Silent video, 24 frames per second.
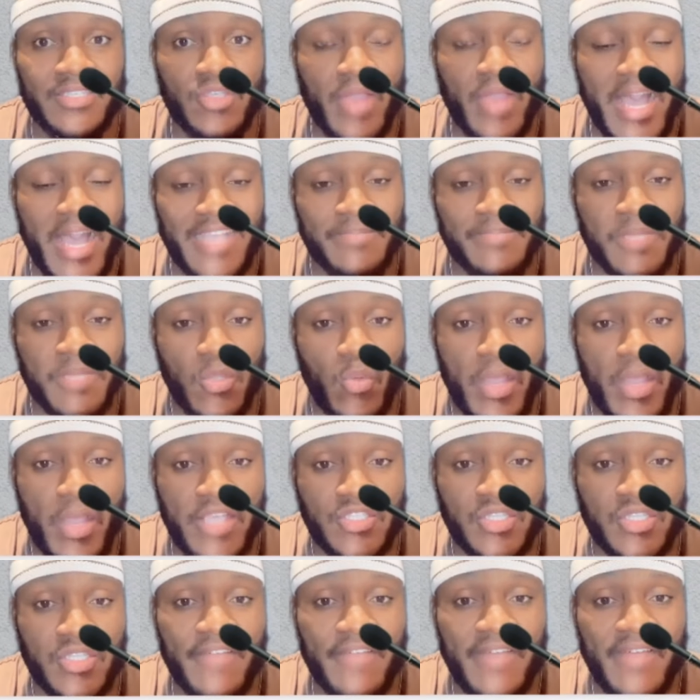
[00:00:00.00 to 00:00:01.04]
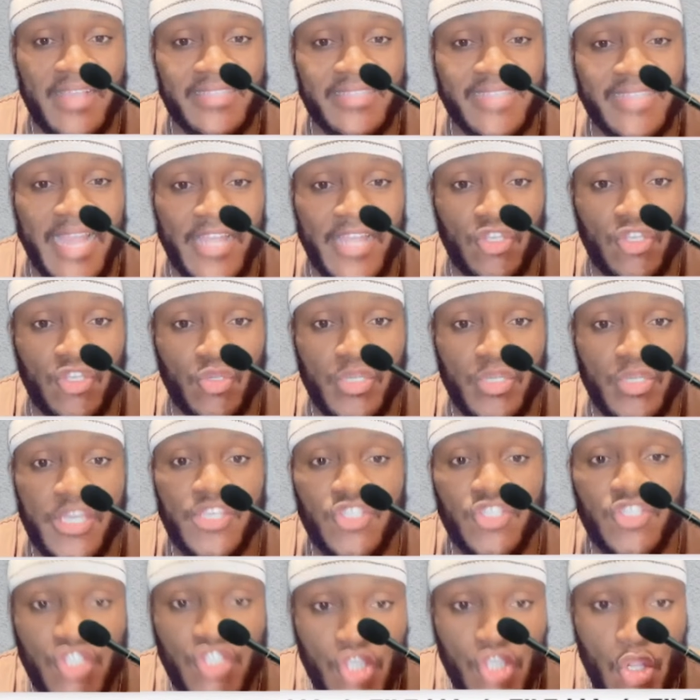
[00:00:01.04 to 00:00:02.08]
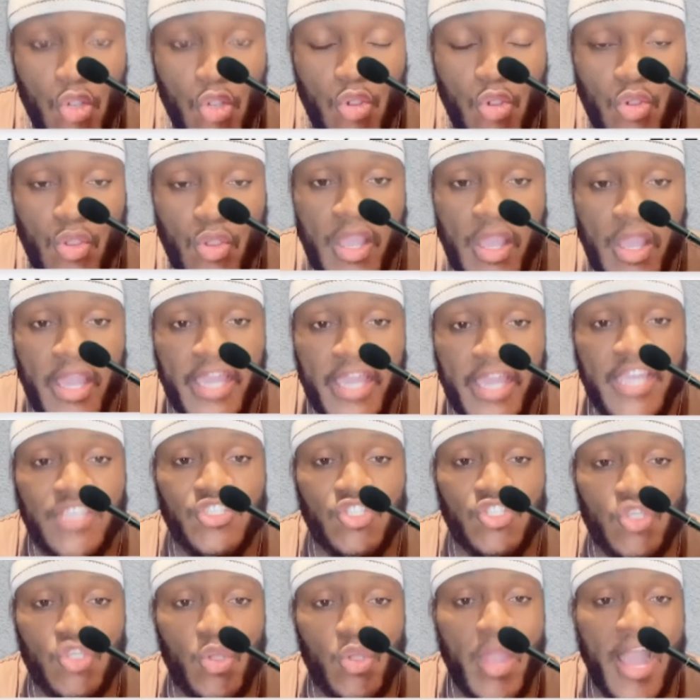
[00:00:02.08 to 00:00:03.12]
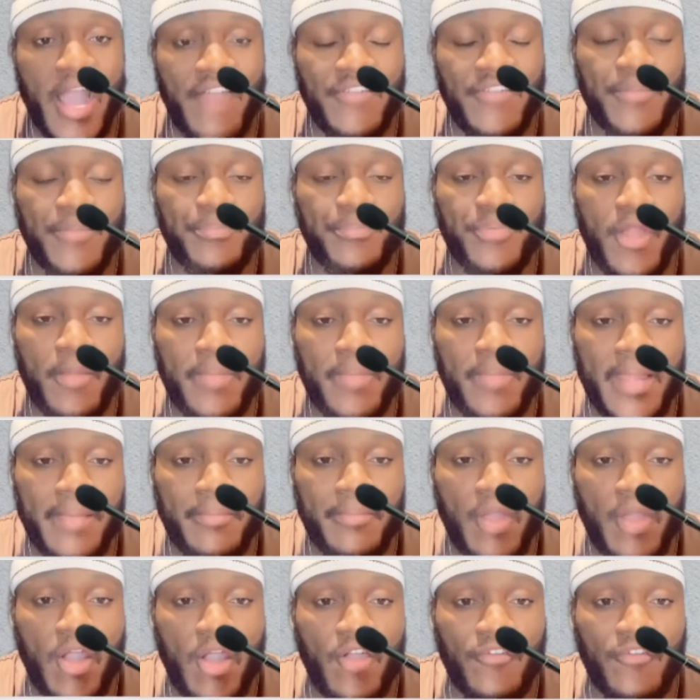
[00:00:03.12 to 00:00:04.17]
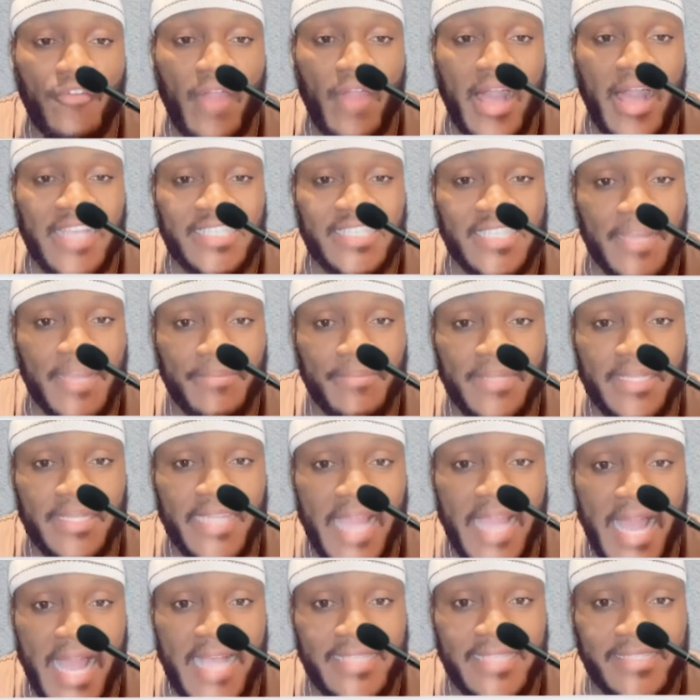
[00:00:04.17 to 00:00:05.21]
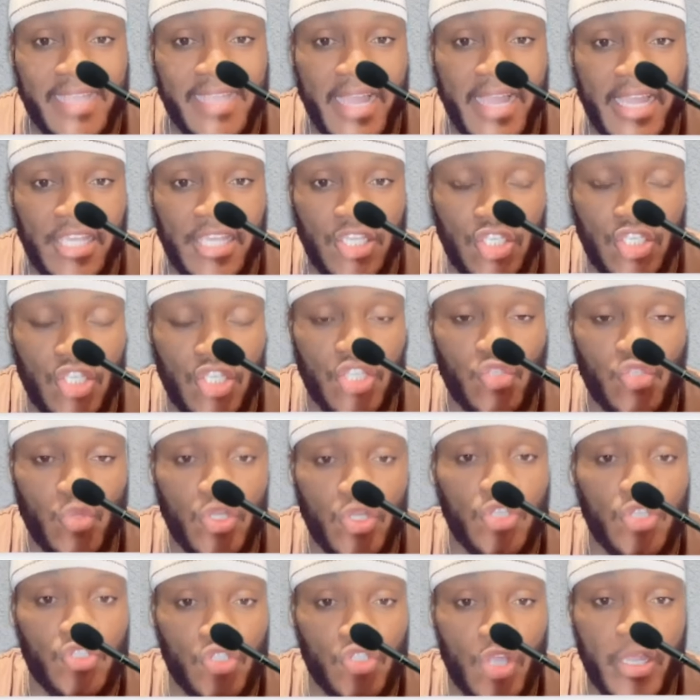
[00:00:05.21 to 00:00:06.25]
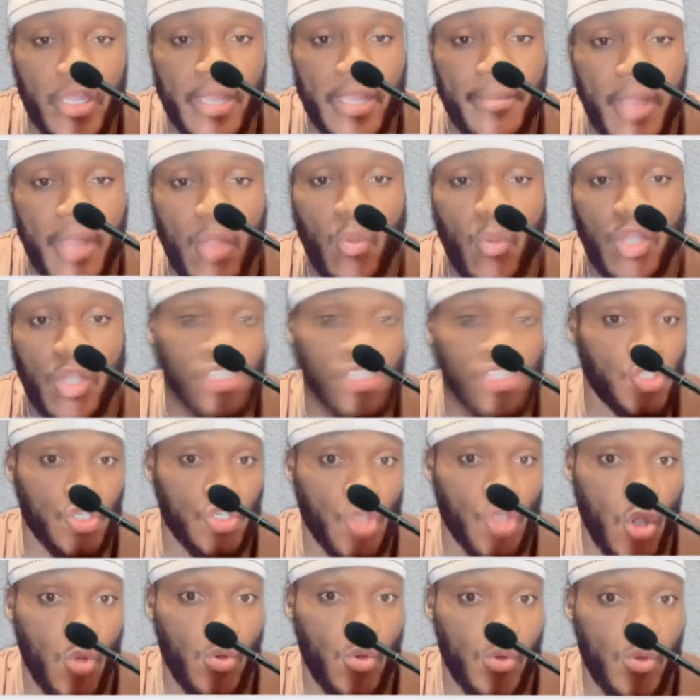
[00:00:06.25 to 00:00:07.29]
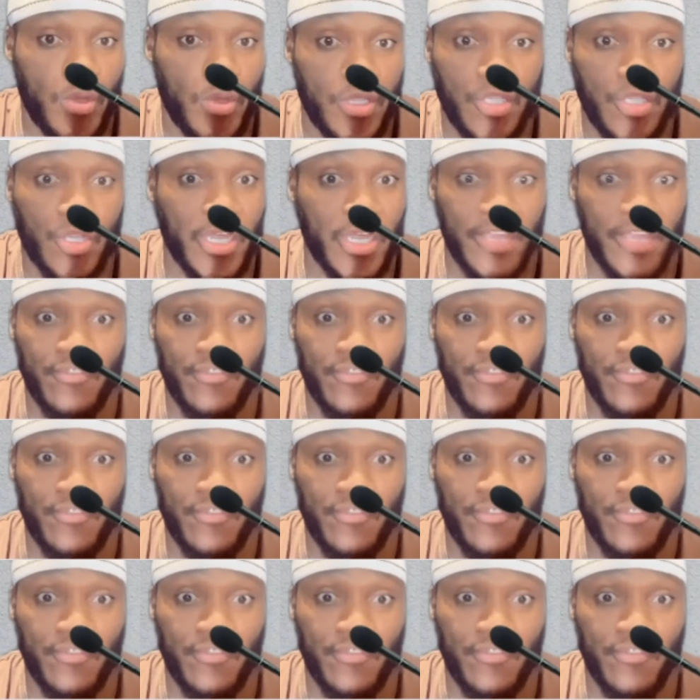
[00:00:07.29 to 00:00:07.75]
you ask me a question, I've answered you. Is you having a problem of accepting the answer? You just want to talk about what you know. You're not